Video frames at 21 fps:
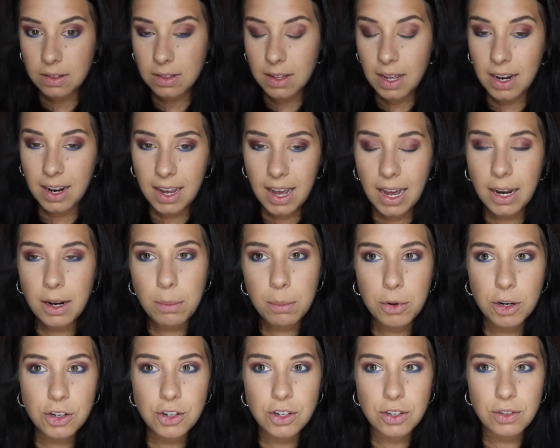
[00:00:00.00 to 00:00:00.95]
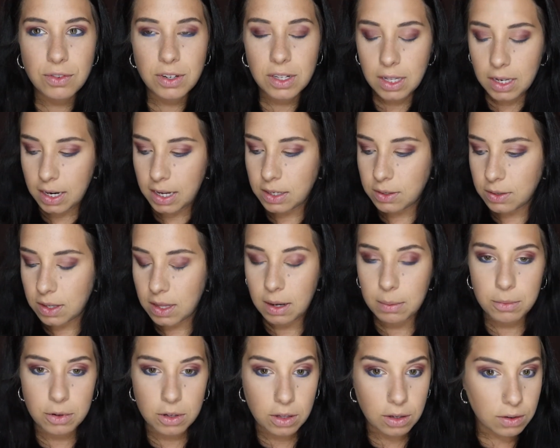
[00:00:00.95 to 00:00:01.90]
And it kind of merges really nice with that
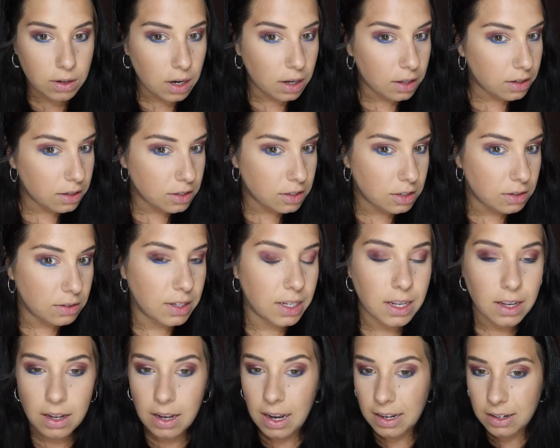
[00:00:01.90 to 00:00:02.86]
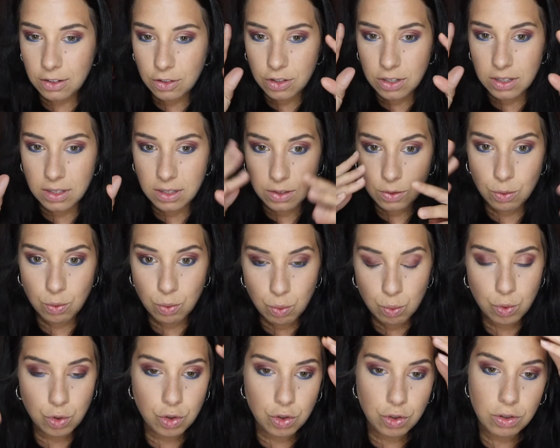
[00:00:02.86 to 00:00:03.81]
Merlot color too. Like it kind of just
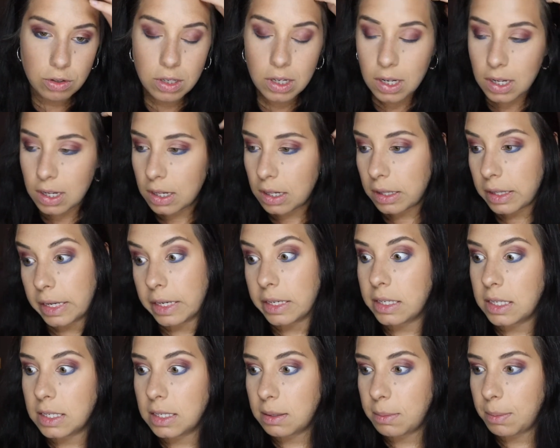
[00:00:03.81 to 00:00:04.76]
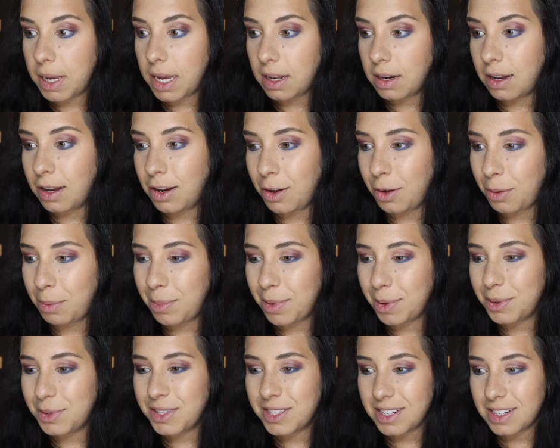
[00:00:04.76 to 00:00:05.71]
whoosh, like dissipated
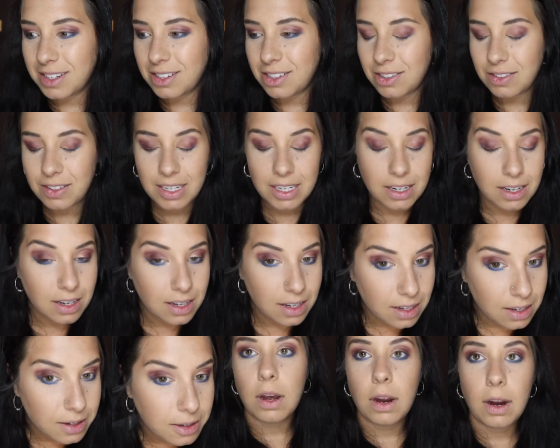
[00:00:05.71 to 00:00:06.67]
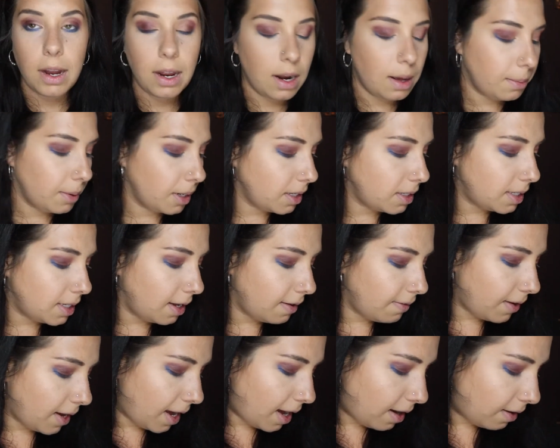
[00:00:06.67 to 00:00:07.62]
almost into it. All right, I'm gonna see
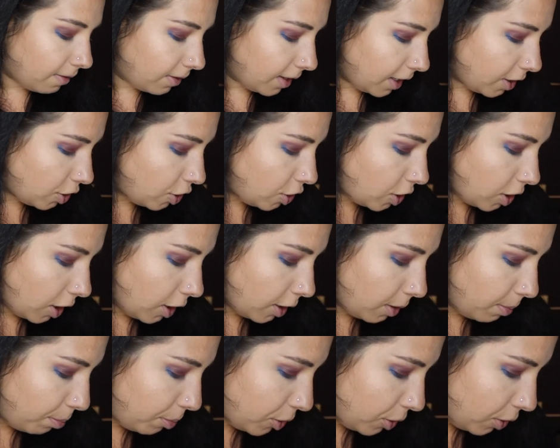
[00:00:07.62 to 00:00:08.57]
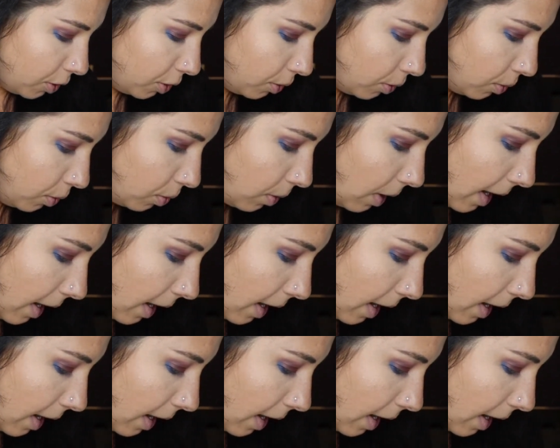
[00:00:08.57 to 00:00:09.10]
if I have like a dark blue